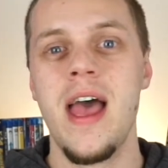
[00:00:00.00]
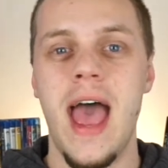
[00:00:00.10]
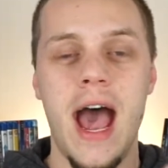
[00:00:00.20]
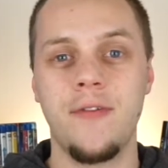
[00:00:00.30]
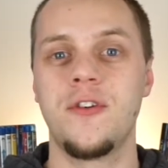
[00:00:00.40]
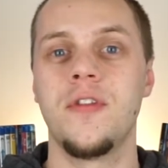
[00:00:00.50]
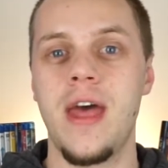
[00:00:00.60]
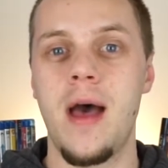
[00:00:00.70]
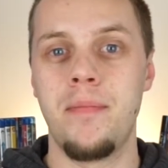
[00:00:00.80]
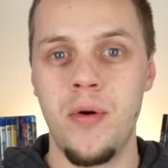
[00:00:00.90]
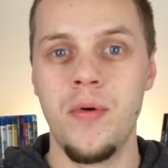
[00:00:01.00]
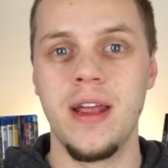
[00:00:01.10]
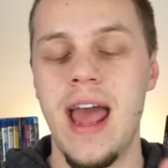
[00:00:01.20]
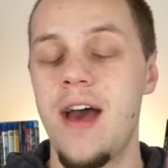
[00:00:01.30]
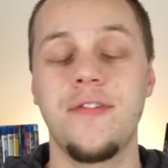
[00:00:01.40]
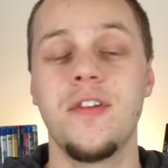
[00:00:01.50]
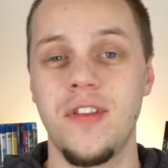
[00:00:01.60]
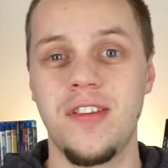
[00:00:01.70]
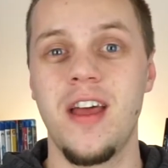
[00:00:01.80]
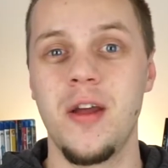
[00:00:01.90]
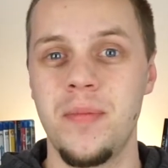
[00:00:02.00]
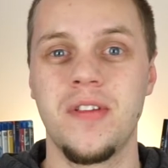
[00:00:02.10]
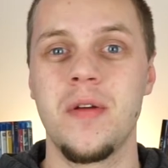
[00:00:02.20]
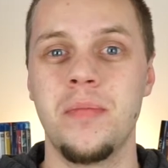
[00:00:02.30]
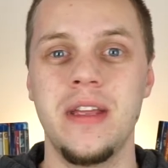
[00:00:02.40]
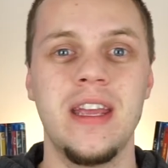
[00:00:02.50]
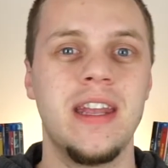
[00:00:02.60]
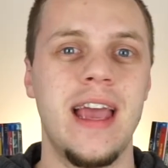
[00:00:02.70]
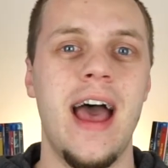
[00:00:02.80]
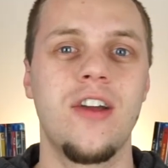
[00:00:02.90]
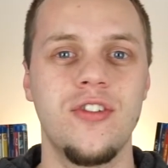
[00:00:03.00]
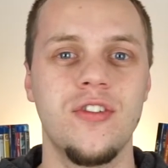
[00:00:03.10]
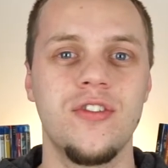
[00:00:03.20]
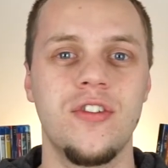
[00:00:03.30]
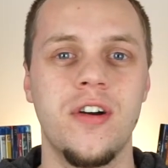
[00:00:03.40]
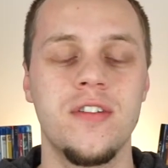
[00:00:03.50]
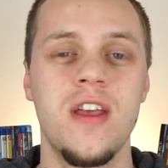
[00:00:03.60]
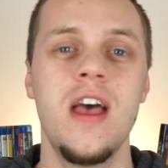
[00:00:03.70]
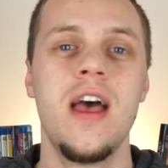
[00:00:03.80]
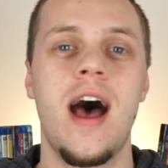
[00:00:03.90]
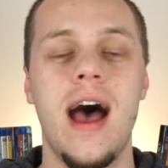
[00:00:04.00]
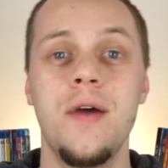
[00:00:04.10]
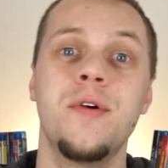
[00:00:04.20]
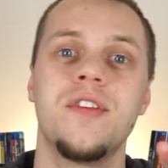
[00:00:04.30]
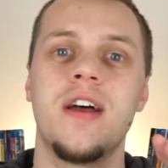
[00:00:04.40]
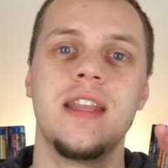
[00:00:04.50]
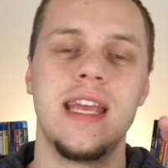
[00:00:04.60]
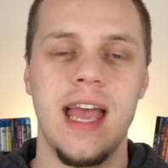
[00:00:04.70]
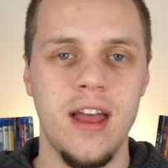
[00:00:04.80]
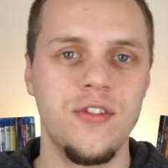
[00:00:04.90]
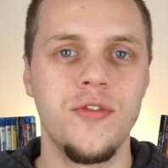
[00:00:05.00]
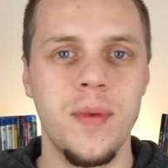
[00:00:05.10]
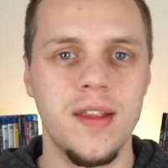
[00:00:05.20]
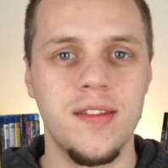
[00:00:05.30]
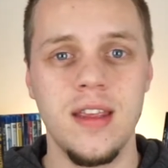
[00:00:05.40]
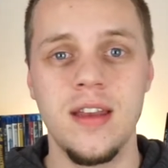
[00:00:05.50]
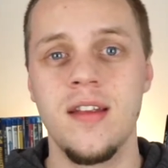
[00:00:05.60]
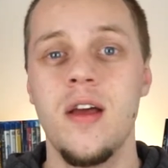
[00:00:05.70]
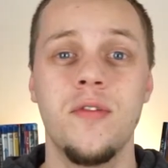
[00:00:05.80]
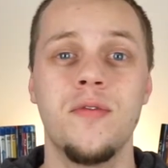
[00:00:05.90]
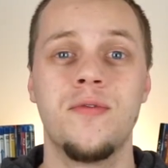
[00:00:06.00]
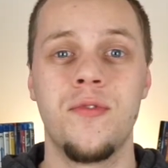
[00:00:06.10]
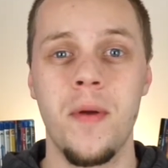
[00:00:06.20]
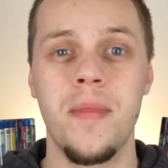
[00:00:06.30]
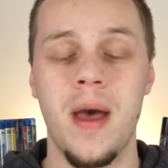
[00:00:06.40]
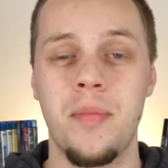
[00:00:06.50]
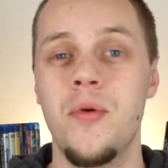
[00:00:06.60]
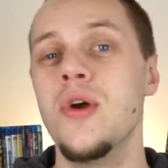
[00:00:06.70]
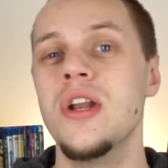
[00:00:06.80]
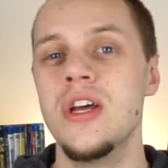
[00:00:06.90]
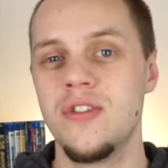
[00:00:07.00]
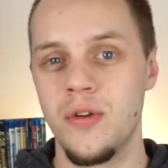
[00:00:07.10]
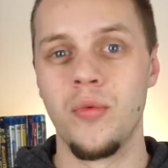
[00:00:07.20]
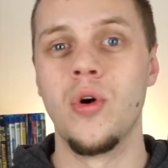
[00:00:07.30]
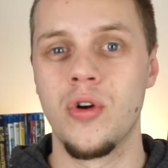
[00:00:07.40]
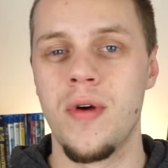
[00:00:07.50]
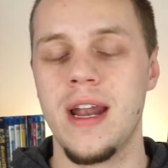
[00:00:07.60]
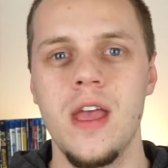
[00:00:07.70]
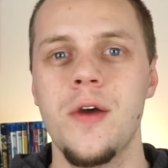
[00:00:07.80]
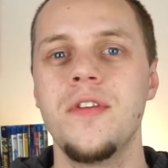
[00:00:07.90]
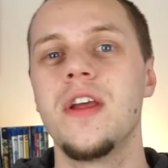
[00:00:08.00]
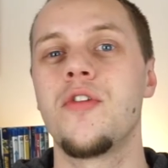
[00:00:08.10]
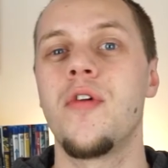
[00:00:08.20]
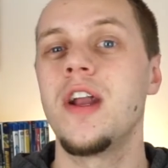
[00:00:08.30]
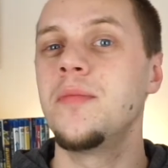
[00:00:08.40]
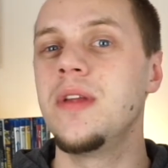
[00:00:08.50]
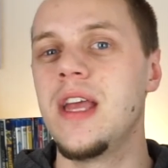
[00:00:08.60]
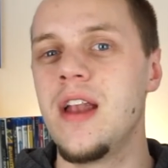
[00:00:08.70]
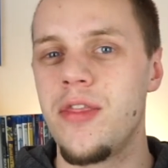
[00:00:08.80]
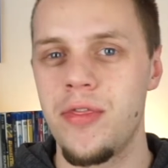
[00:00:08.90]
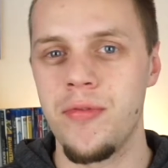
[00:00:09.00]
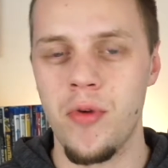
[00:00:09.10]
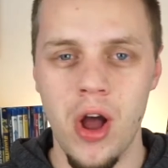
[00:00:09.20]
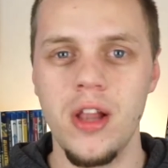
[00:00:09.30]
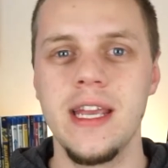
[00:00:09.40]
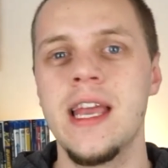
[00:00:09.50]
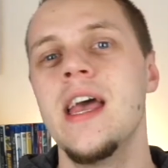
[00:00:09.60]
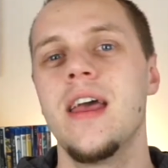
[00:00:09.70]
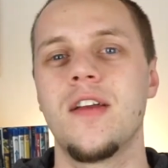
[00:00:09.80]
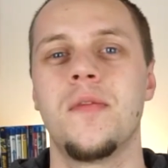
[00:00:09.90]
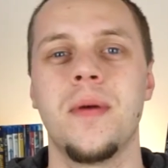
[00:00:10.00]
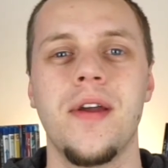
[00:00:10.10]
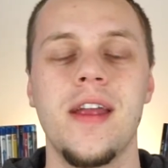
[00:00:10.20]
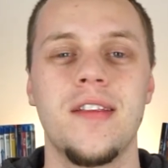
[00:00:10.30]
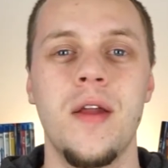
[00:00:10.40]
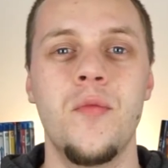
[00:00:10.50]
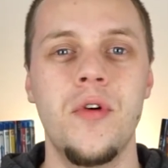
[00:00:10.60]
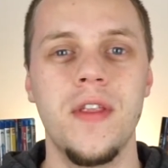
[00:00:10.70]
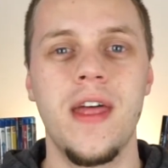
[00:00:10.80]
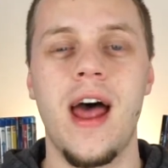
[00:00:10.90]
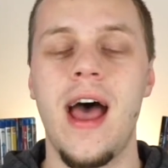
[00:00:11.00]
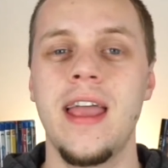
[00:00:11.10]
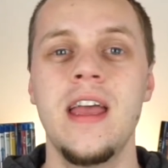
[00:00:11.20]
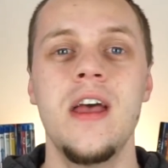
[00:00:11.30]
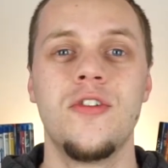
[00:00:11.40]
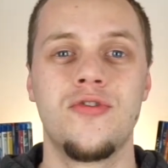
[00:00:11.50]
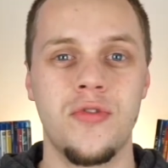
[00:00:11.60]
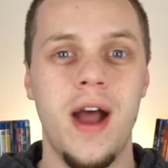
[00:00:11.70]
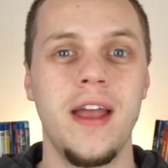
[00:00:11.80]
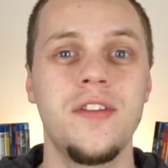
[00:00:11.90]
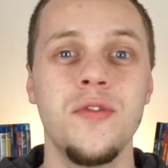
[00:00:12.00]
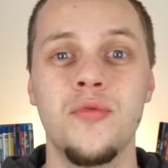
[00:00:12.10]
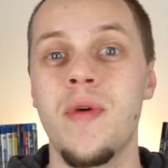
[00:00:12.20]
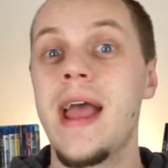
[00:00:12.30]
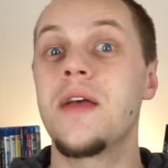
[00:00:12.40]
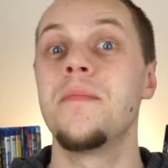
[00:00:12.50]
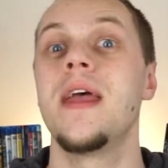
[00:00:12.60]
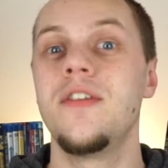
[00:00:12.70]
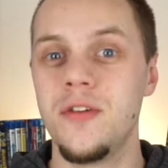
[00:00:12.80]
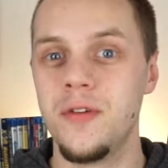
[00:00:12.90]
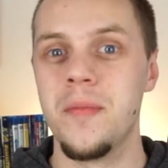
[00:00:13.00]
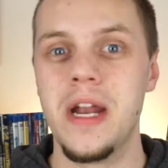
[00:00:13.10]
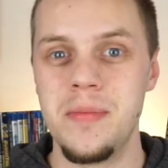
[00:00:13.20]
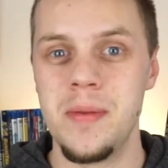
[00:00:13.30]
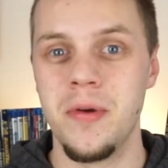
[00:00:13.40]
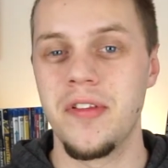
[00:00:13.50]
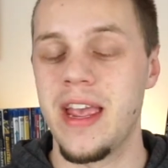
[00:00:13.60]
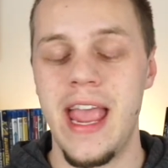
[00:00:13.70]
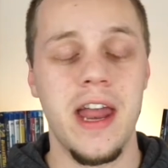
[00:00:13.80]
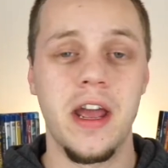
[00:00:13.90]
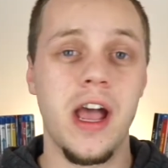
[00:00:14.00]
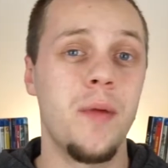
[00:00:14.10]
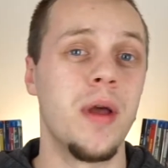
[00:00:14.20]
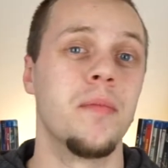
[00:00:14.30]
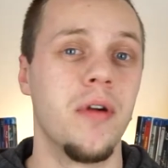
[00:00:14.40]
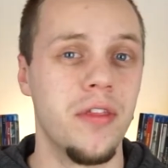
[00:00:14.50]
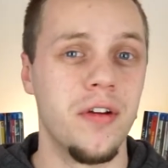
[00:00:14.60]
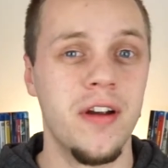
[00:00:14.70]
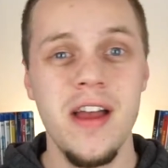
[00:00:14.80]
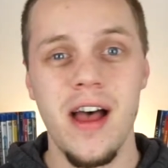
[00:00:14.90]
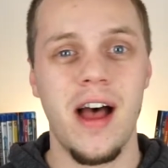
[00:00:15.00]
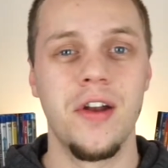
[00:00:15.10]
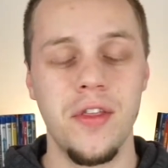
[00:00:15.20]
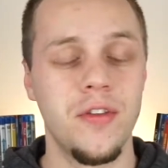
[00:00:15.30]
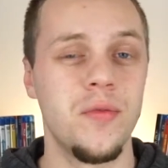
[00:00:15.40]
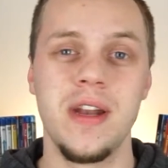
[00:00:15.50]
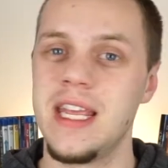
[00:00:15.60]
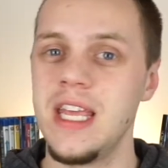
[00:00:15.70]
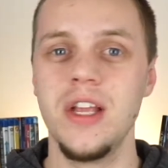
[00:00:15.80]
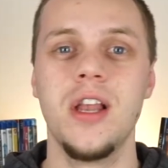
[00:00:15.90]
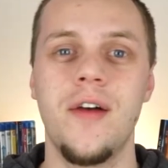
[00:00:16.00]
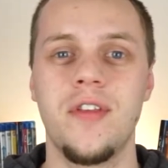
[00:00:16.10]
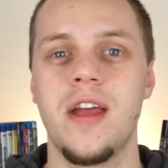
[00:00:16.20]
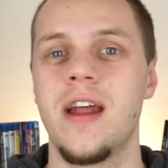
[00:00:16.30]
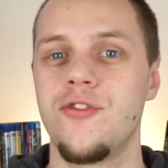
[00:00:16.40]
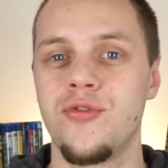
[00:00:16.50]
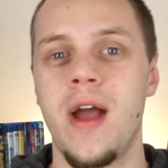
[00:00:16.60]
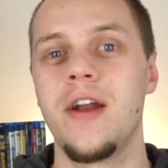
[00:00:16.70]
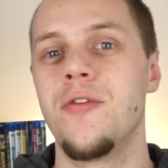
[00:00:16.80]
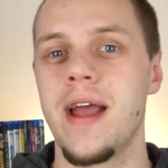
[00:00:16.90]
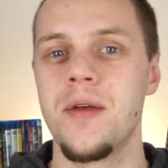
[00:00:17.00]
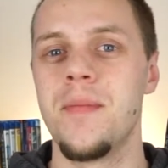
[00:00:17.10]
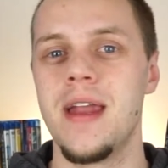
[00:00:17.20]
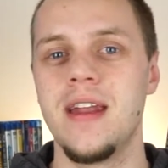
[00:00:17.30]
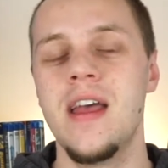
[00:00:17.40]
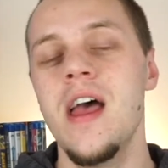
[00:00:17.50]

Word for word: After that point, after the setup is complete and the action starts, I was on the edge of my seat from that point to roll credit. It was an incredibly enthralling experience and one that I try to recommend to as many people as I can. I got my brother onto this one. He loves it and I try to recommend it